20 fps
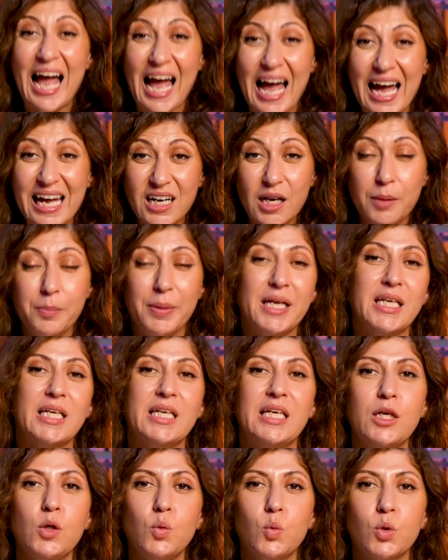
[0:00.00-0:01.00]
Arabic
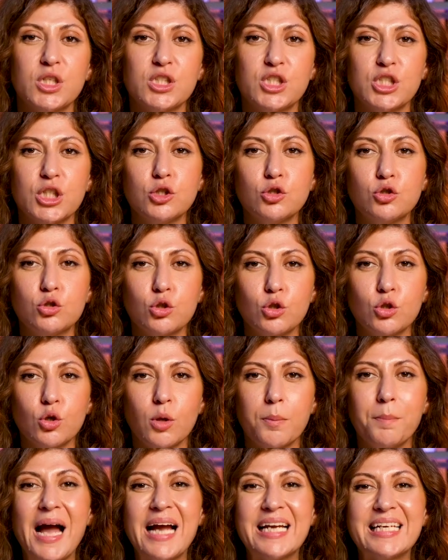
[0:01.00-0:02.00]
keywords into your
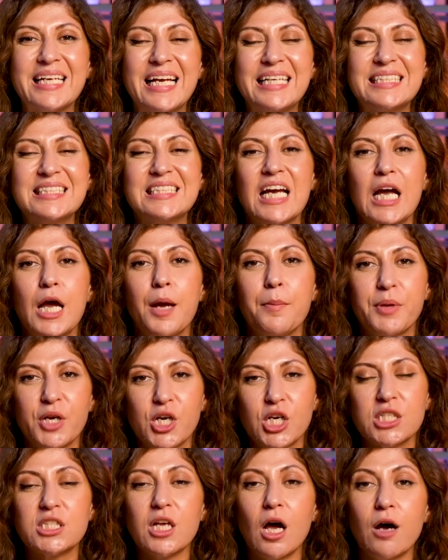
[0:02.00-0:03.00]
backend
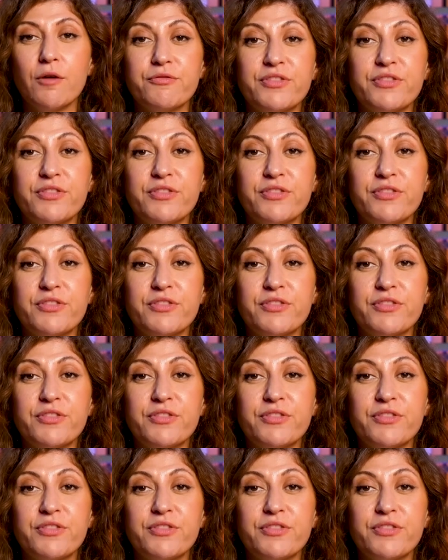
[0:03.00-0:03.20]
because of